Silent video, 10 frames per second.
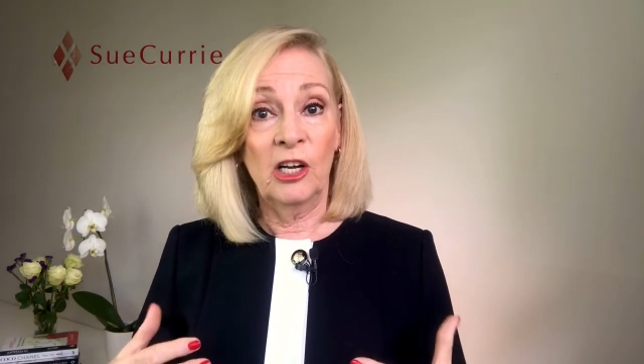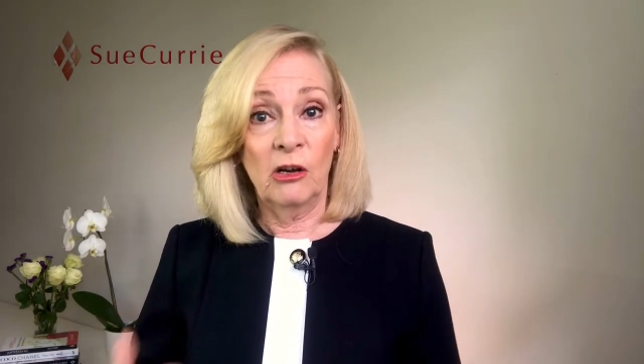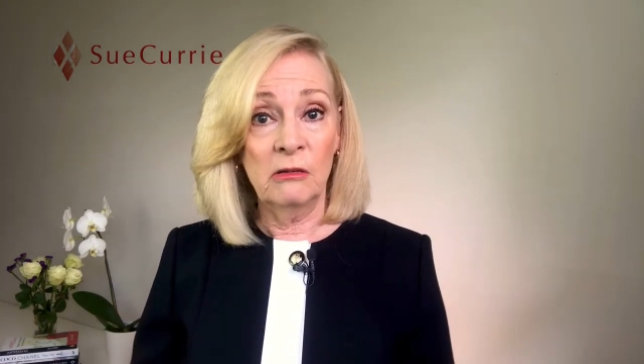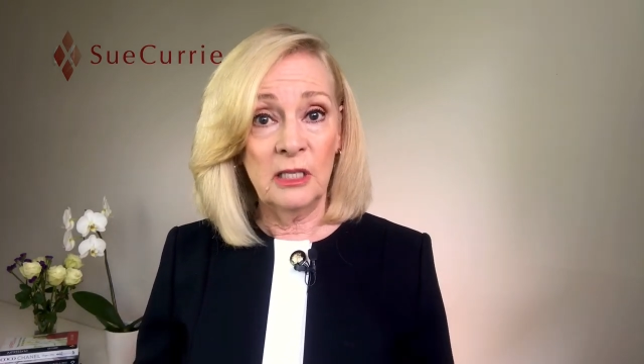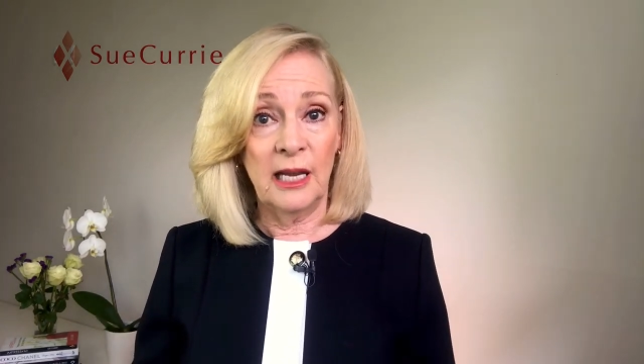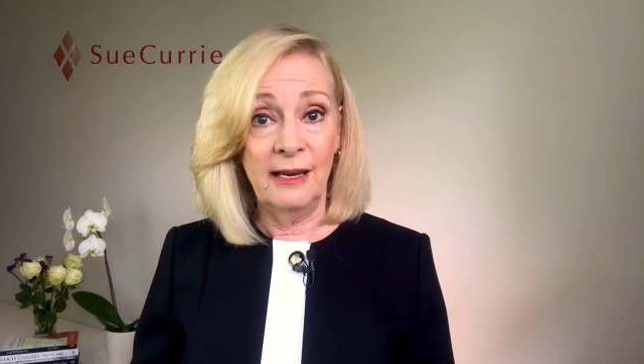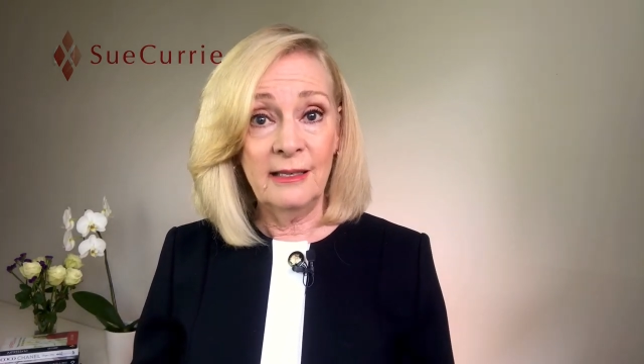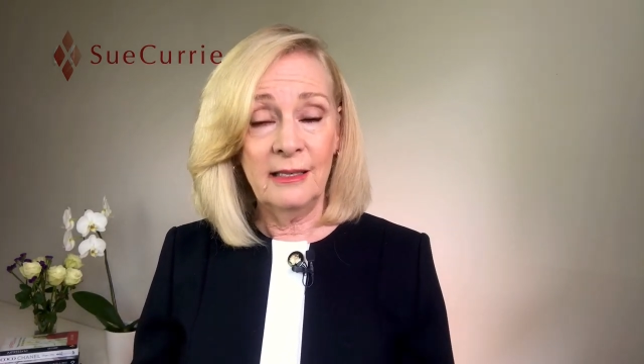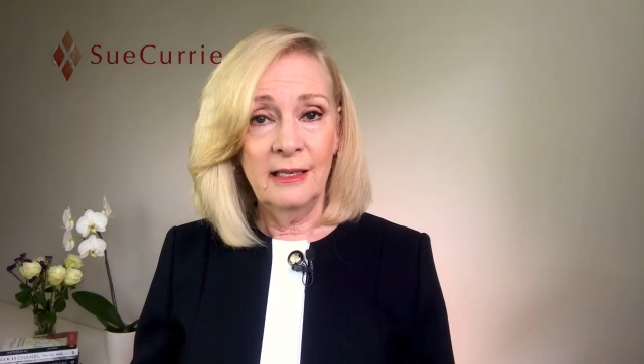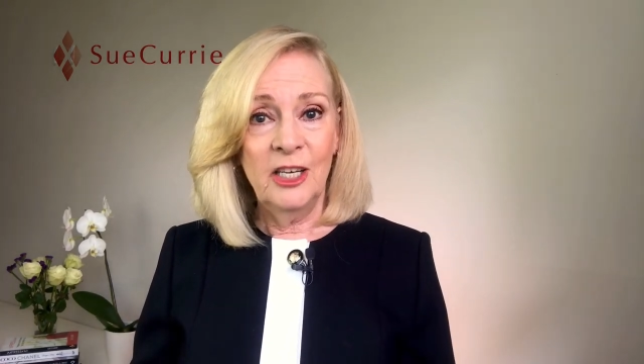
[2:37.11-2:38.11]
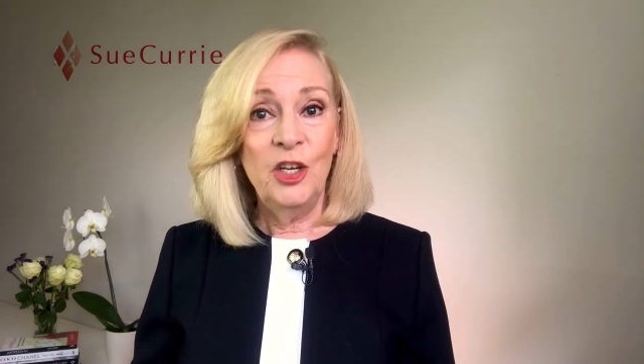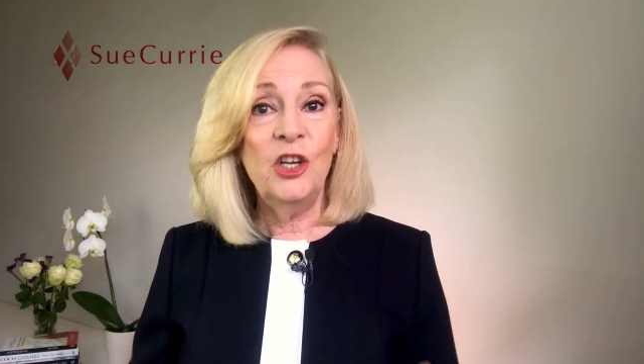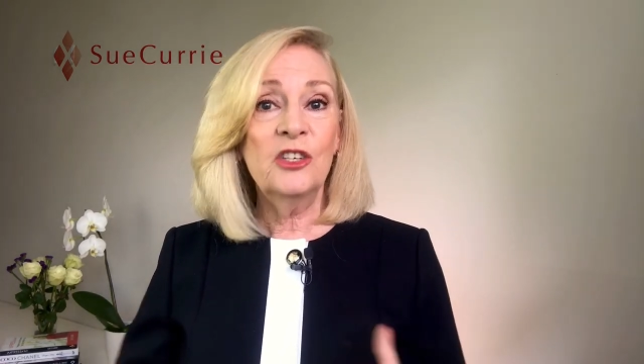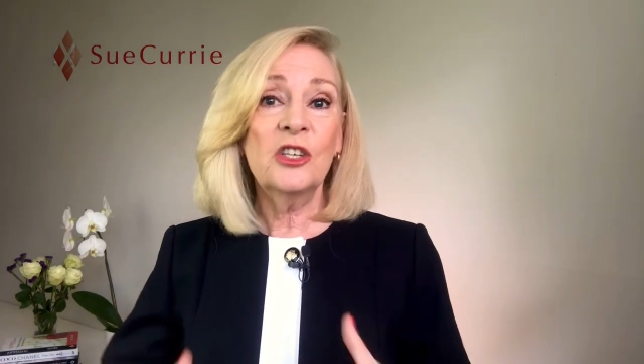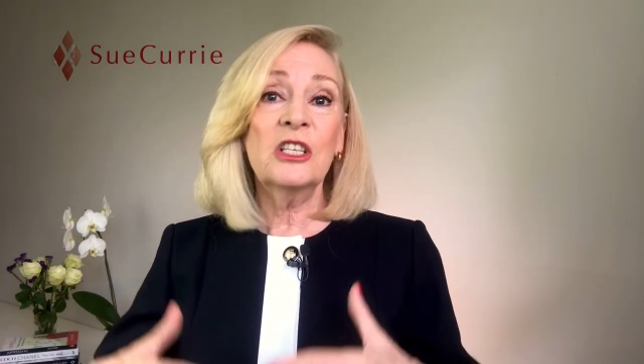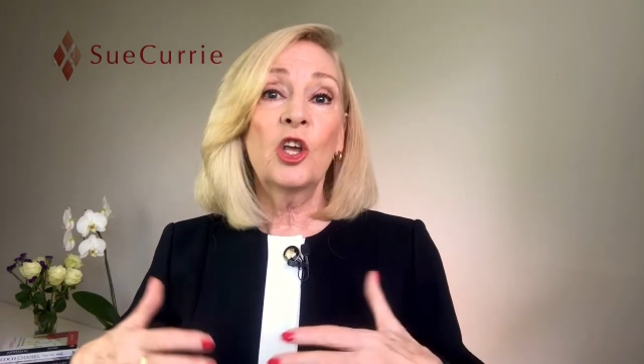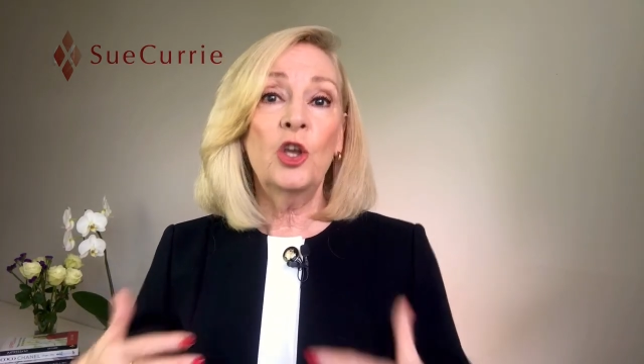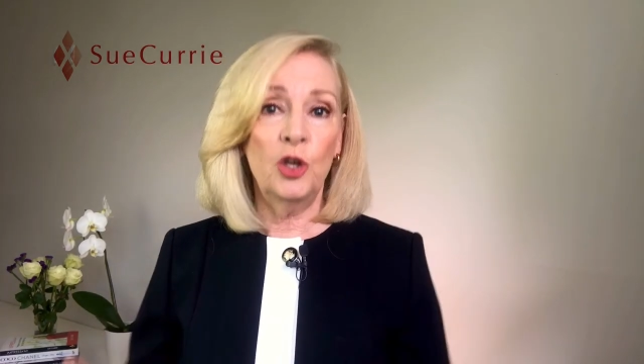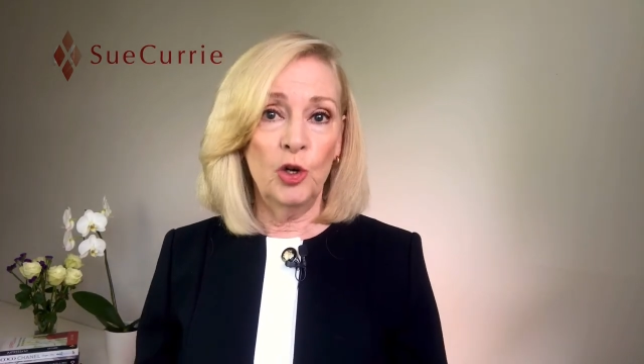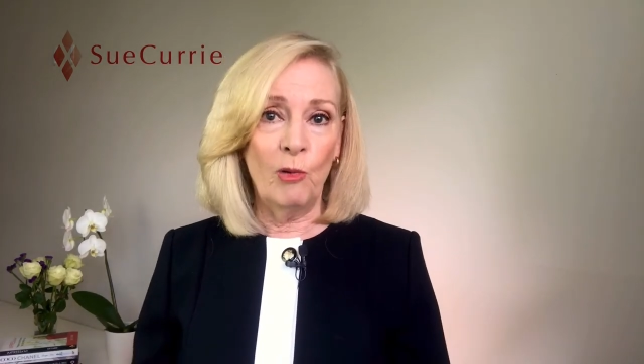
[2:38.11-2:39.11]
content, you can just
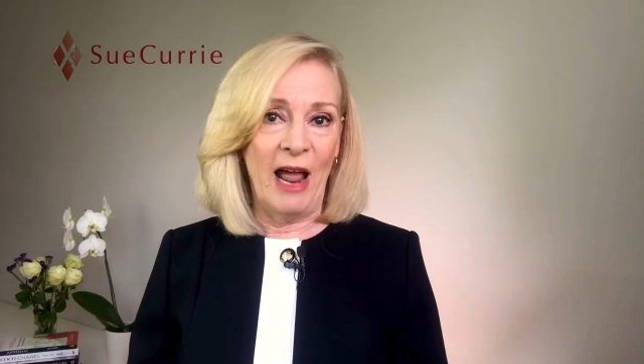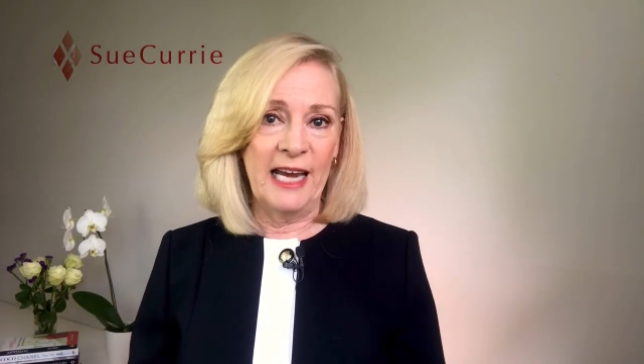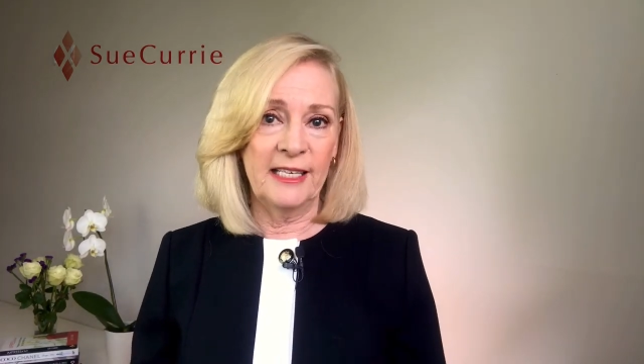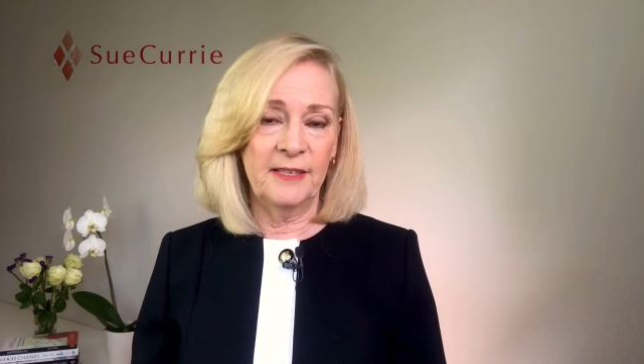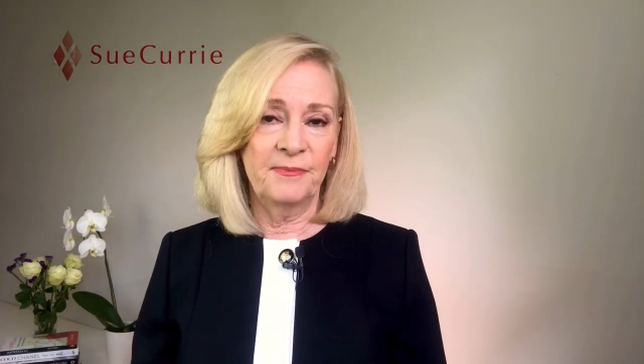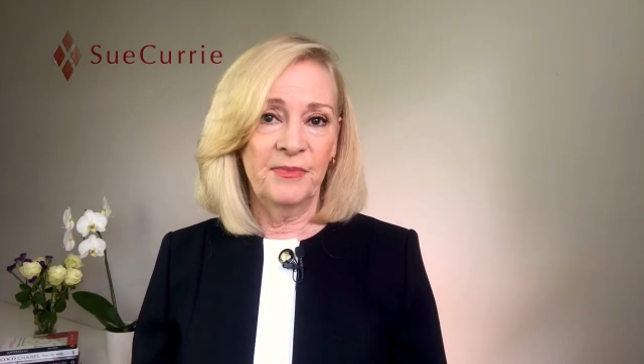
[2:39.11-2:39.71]
curate.